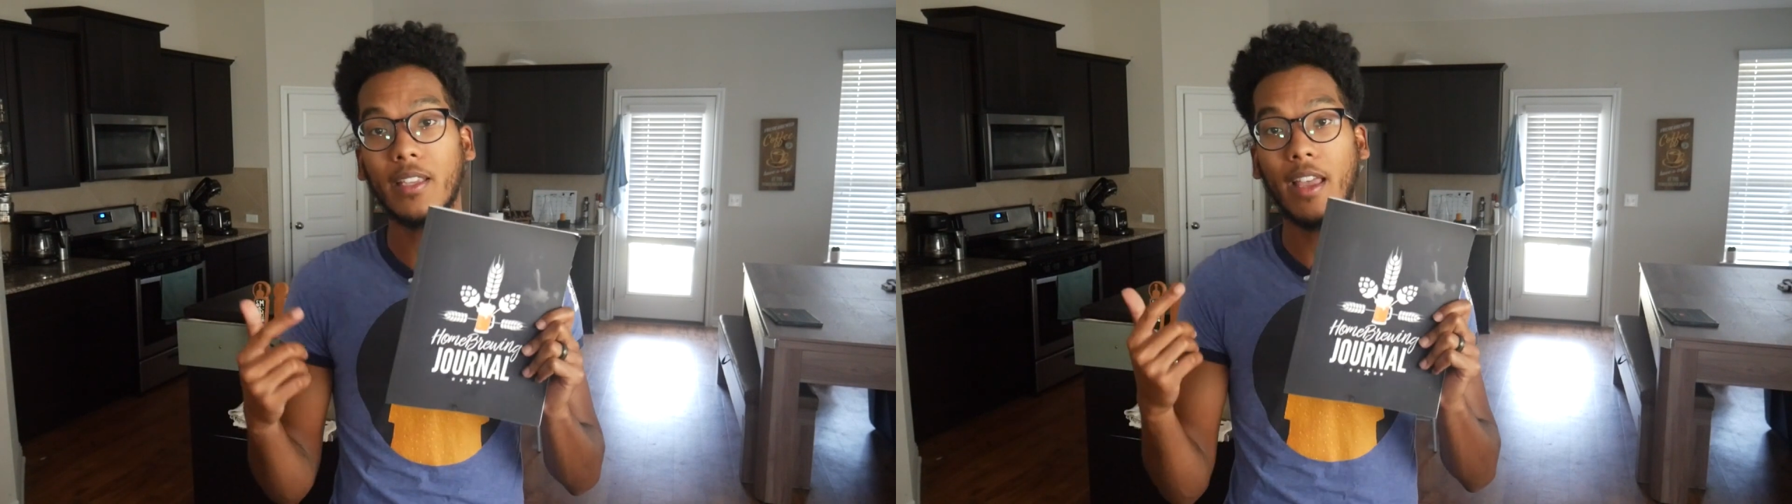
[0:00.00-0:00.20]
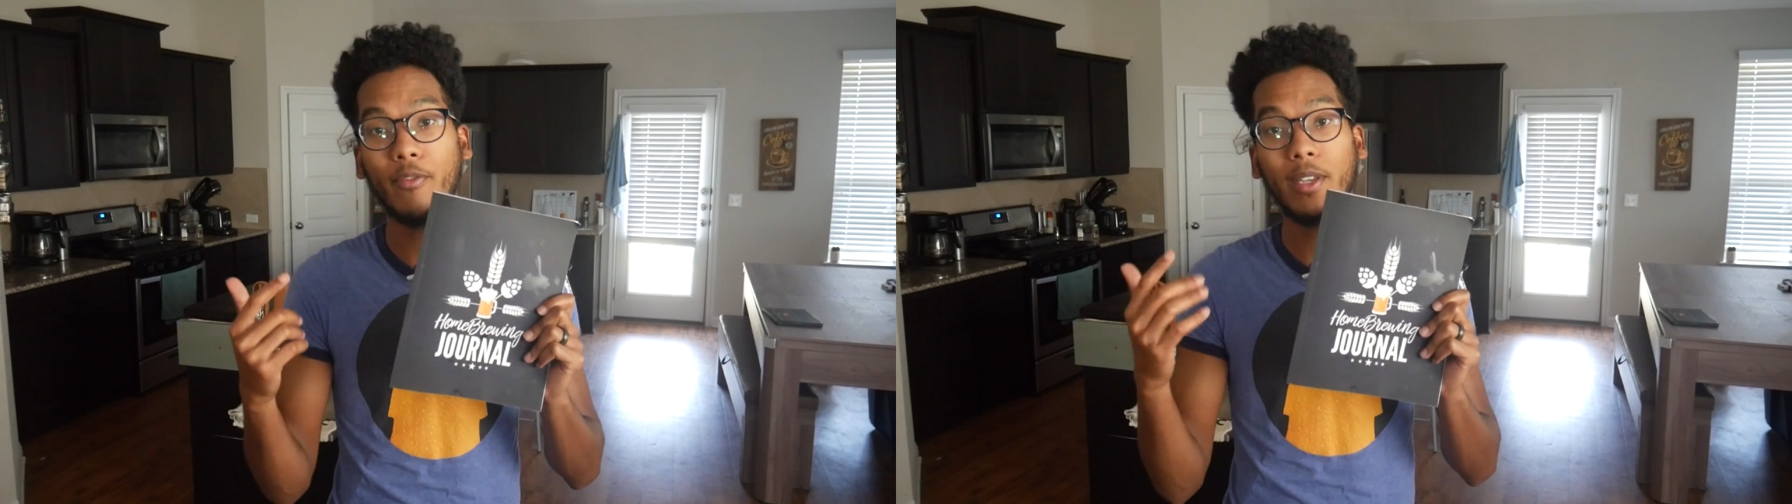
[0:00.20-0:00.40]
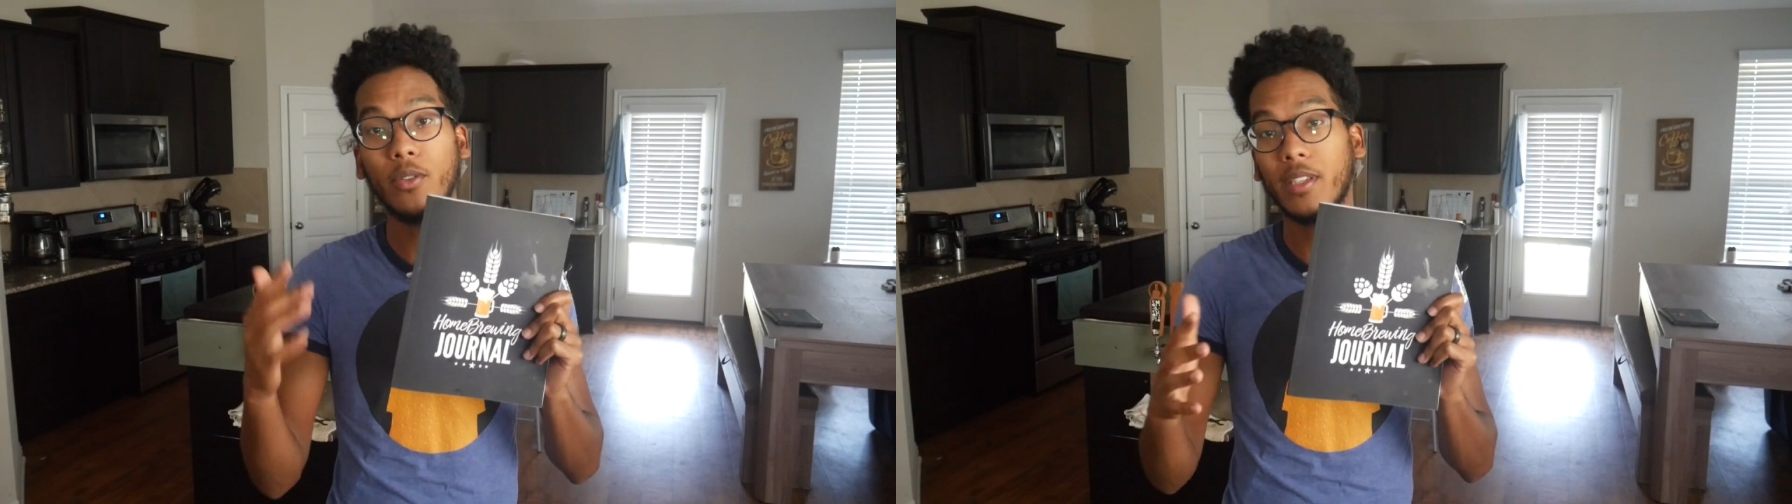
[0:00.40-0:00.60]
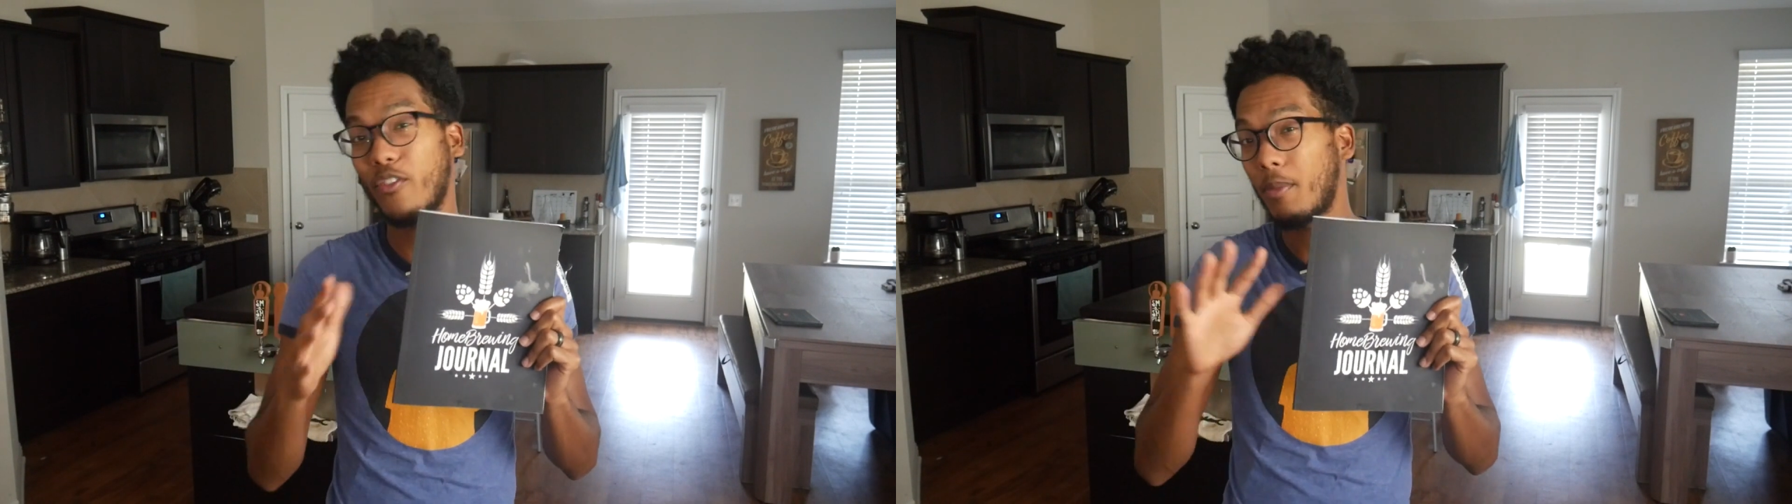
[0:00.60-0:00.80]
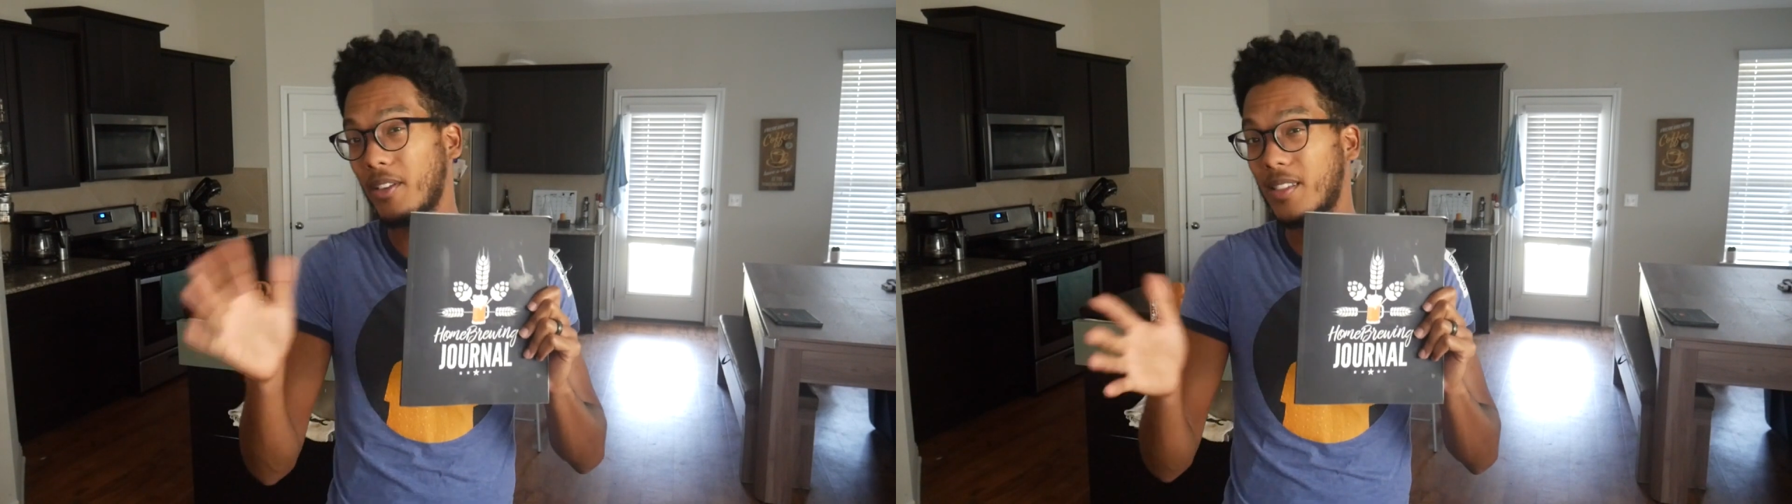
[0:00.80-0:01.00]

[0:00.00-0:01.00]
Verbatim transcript: I've been using it for about